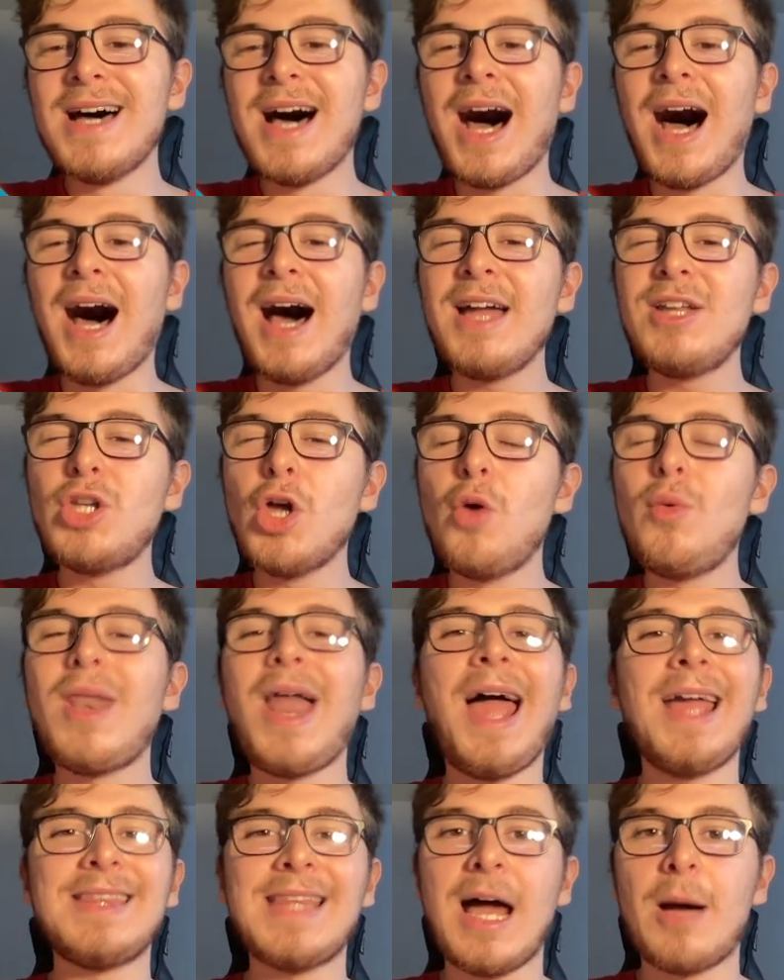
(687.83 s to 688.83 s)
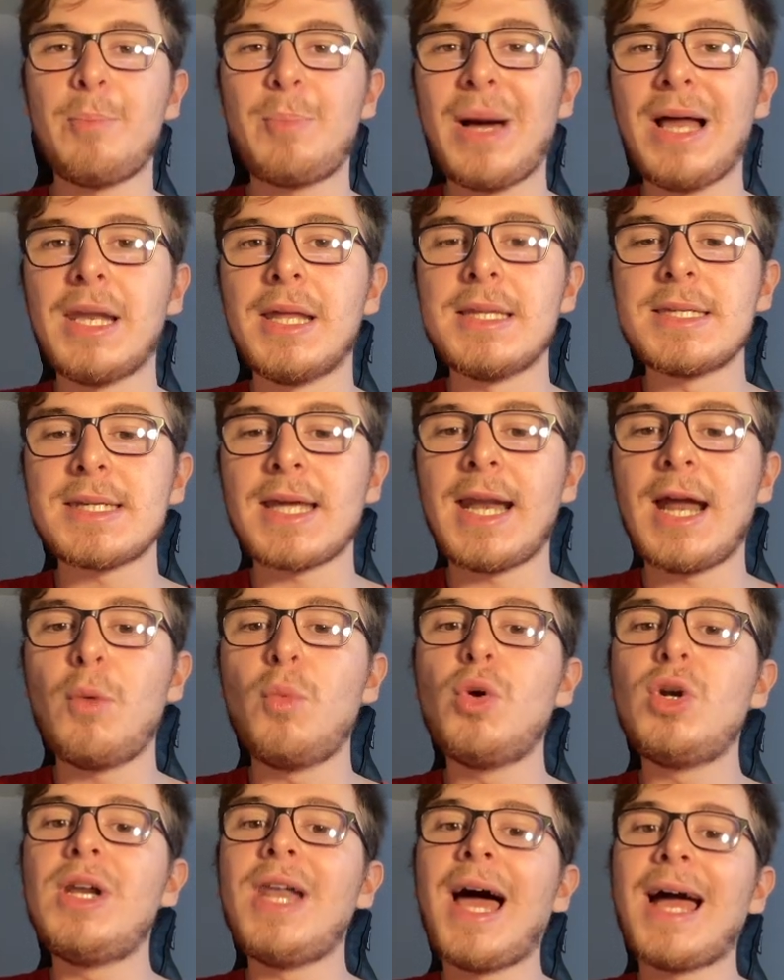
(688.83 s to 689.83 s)
I don't like that balance, and I
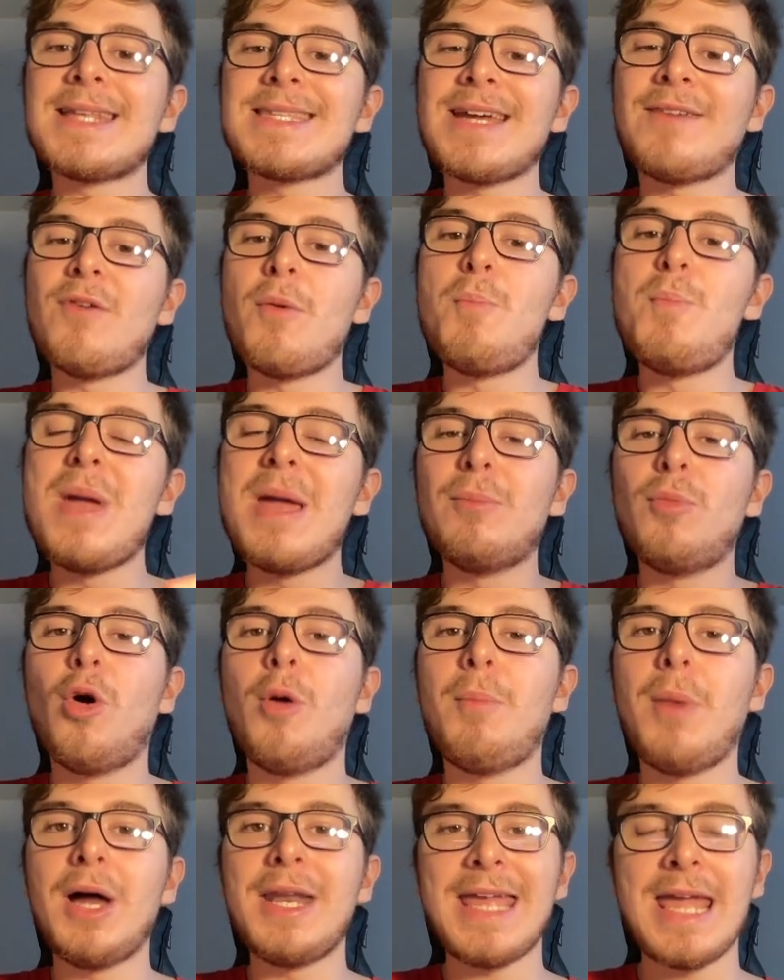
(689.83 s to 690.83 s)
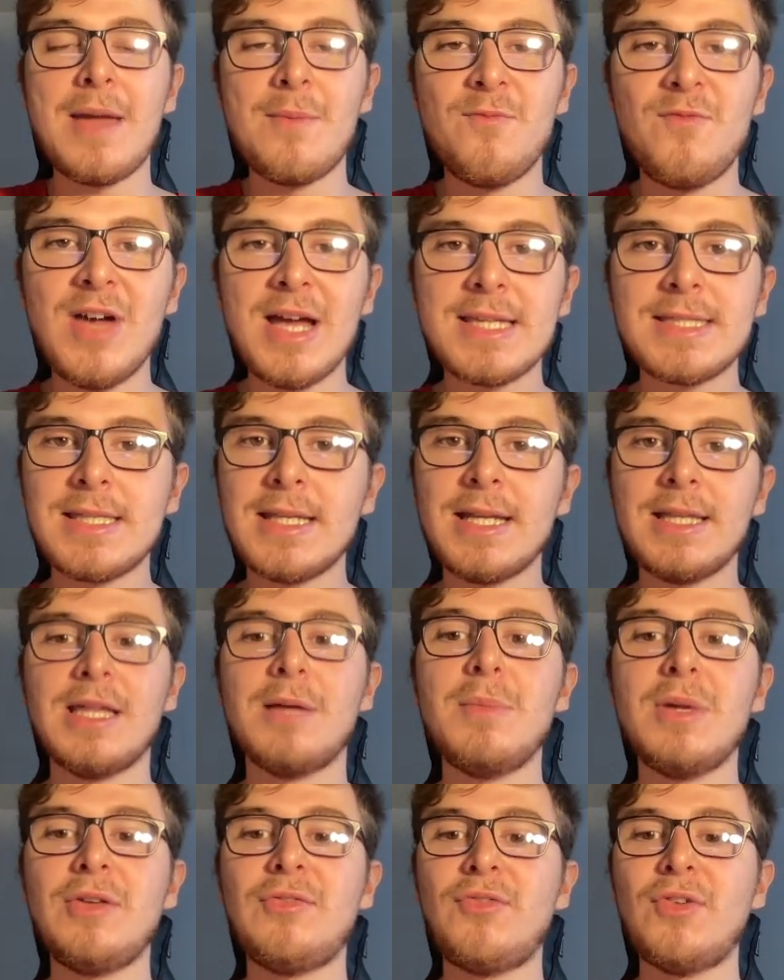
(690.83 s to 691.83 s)
would like to have a bit more money invested in the
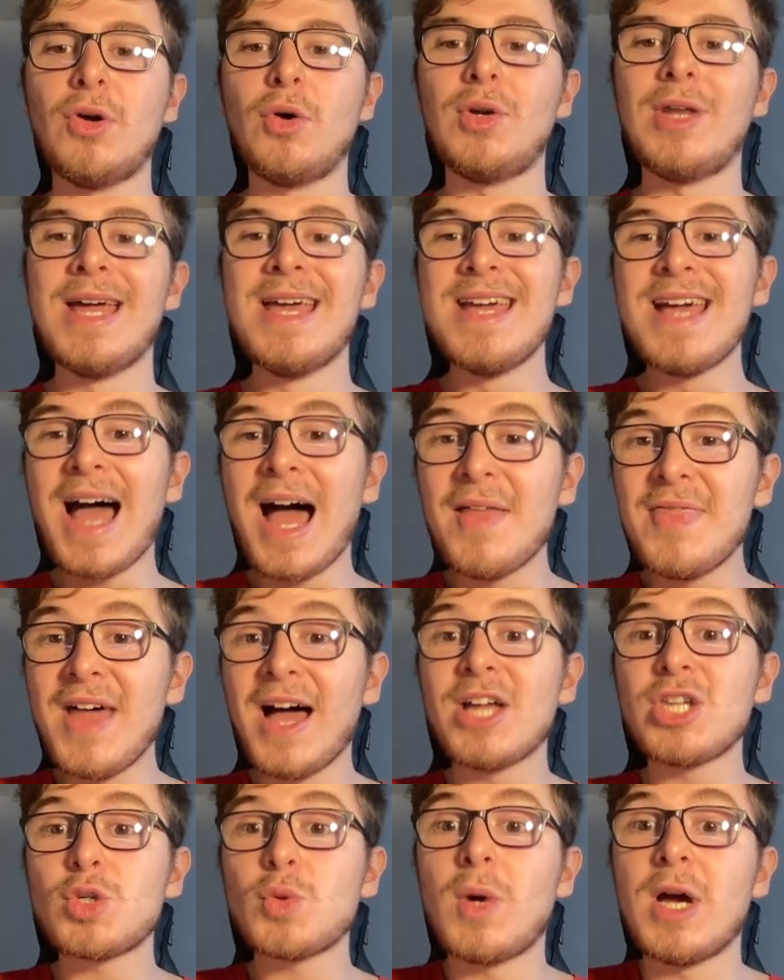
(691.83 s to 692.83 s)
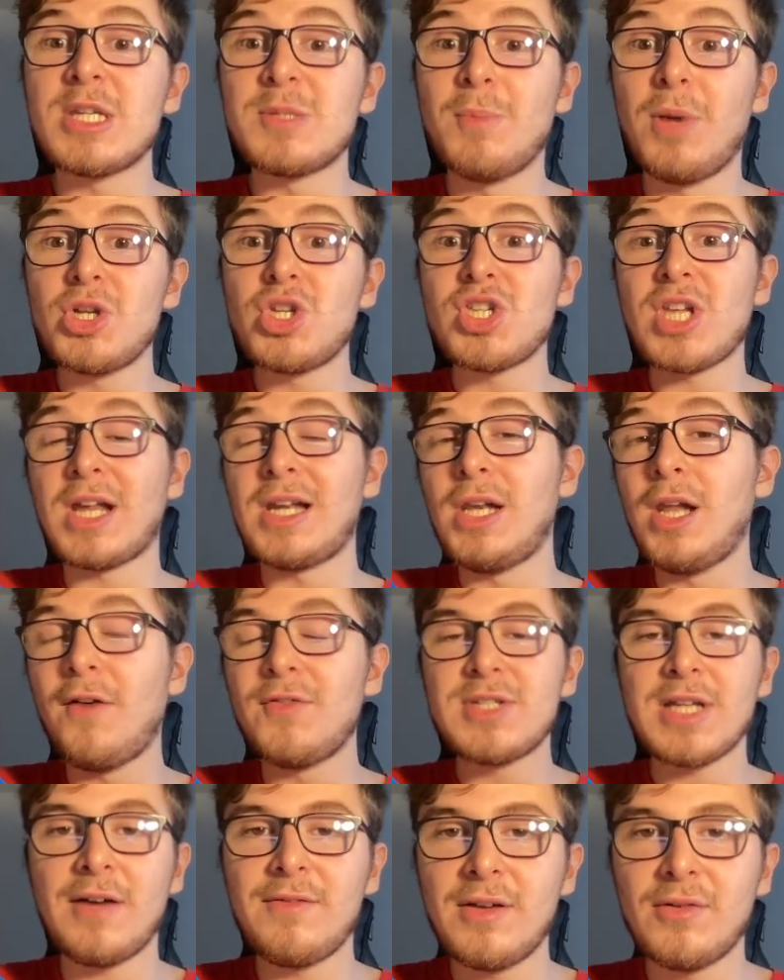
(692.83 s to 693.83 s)
midfield. And that's why, as much as I'd love
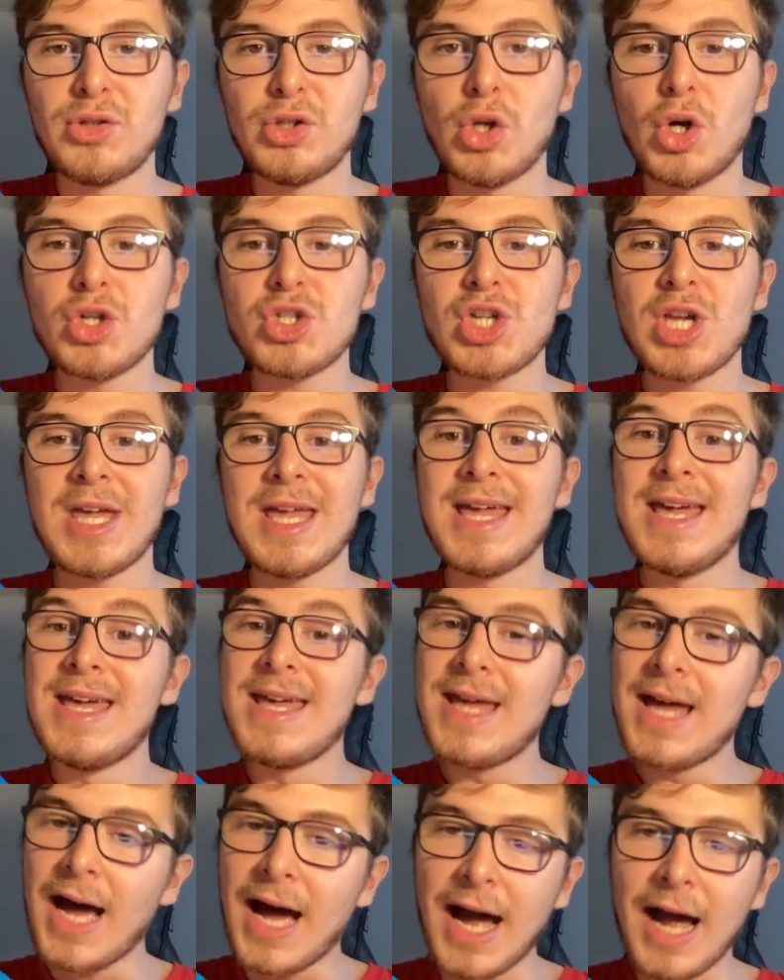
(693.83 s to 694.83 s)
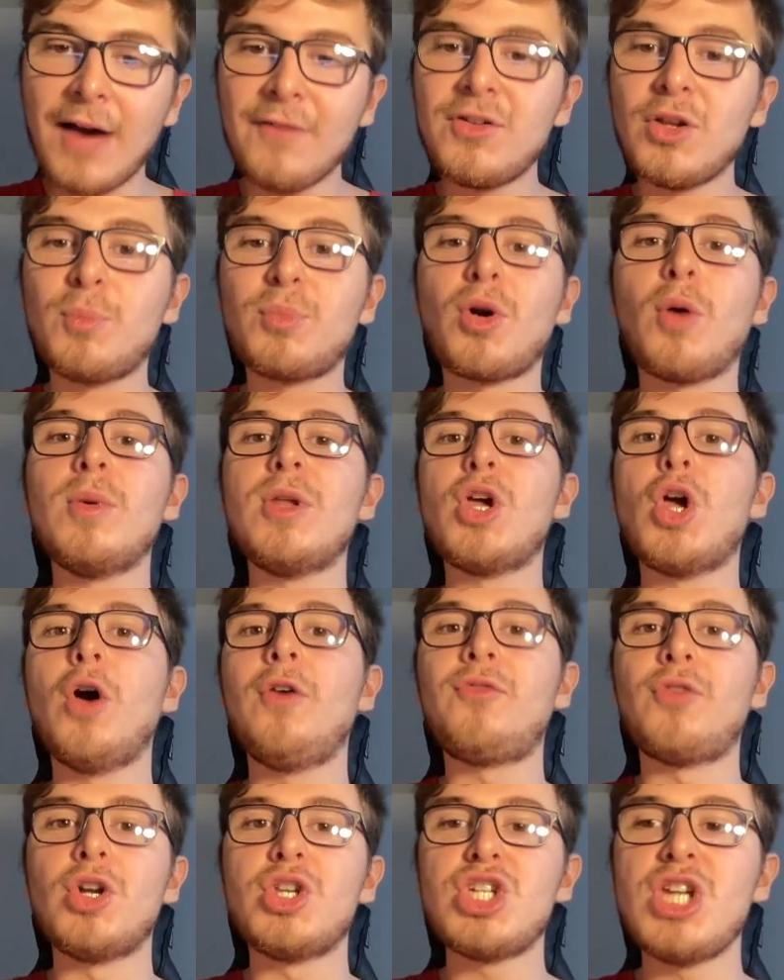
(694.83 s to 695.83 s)
to have Lewandowski, I have to probably go
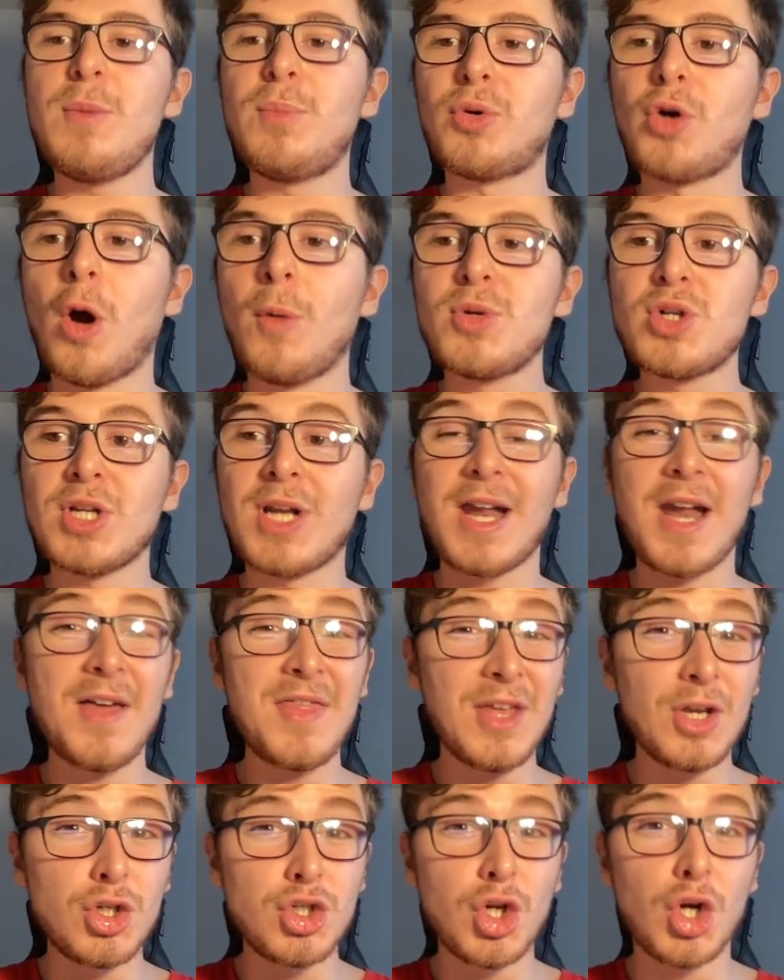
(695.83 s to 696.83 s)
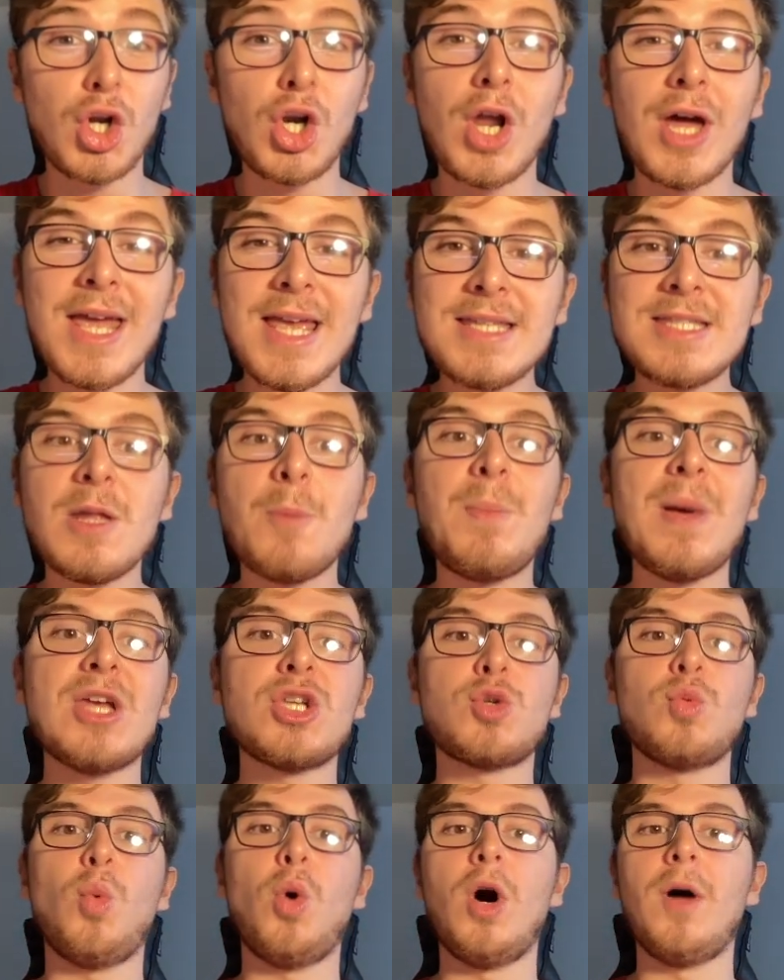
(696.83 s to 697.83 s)
for a cheaper option. And I think Jukla is the
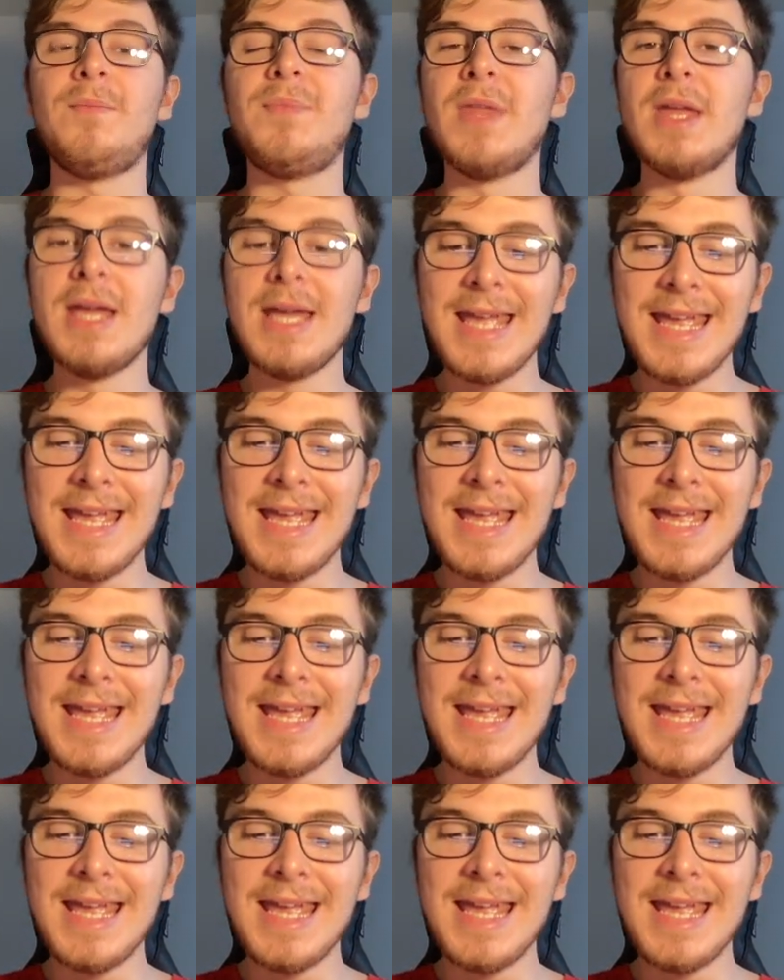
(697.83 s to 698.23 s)
best one.